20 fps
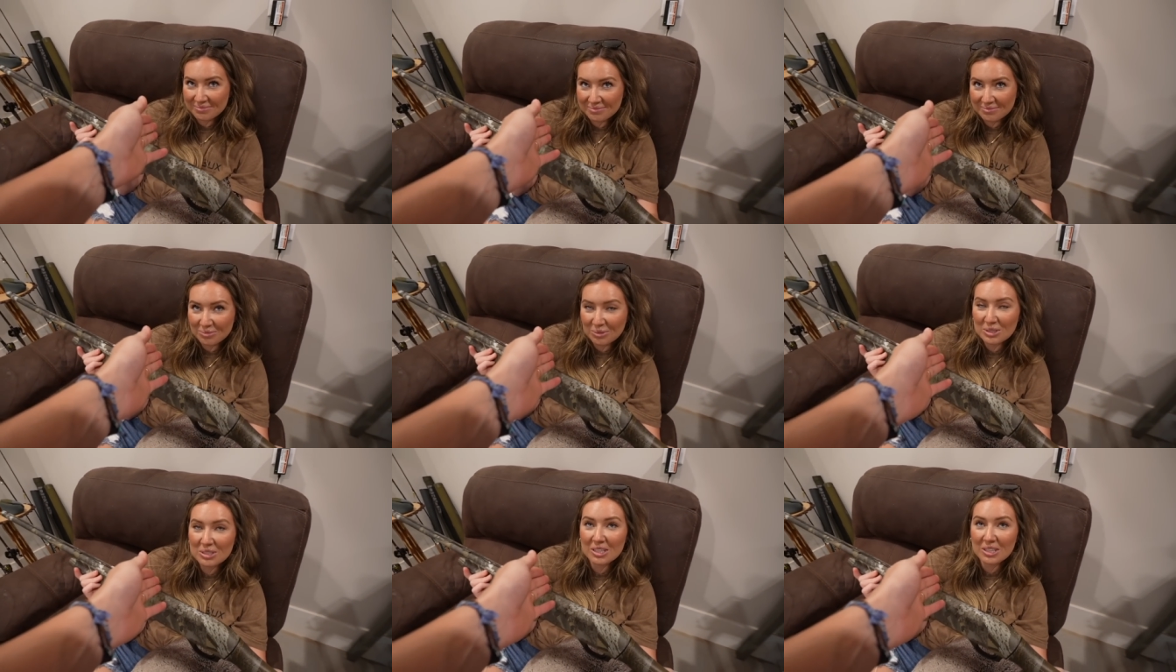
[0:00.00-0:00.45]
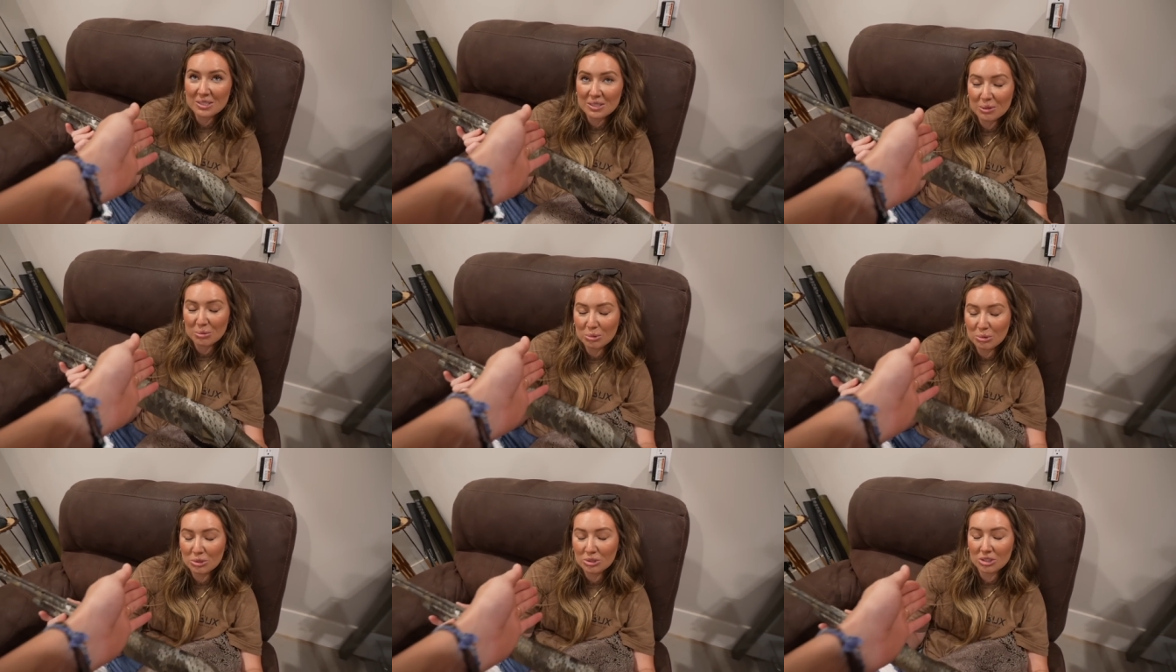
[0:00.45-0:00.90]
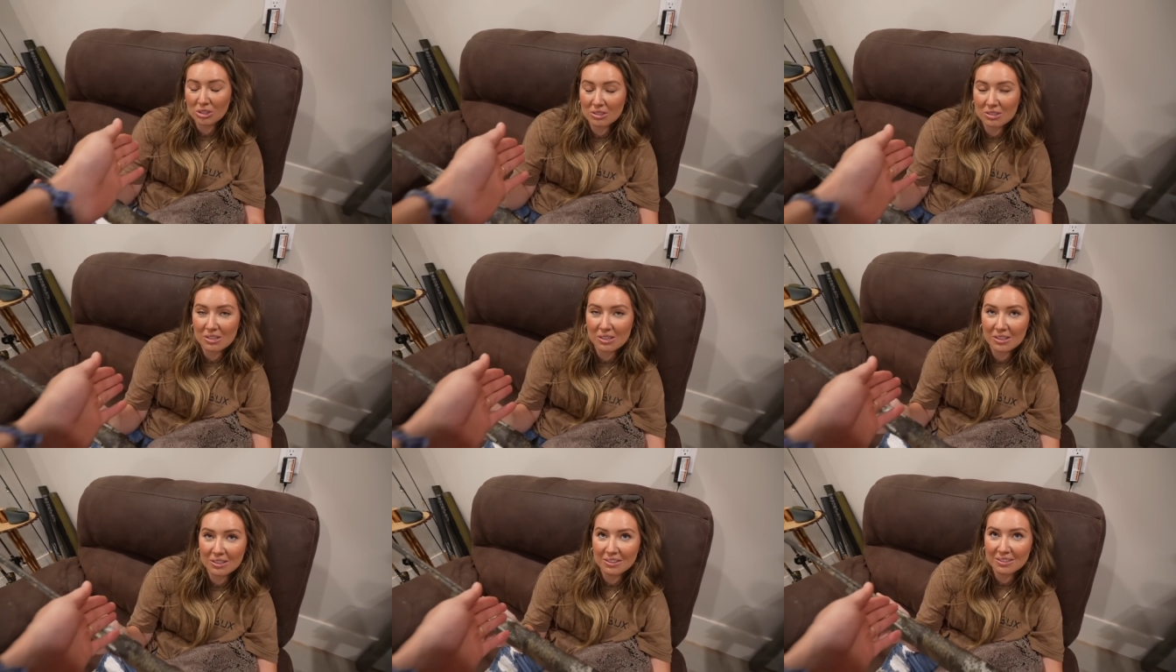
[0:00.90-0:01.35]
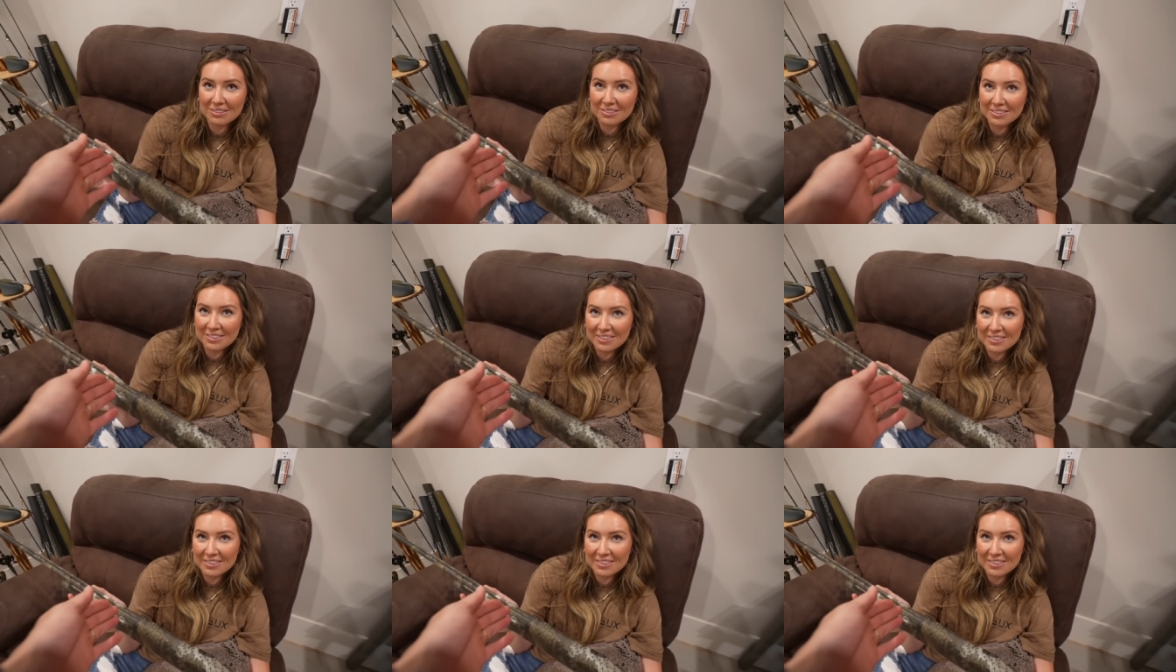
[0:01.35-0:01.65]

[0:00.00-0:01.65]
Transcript: When's the last time you shot skeet?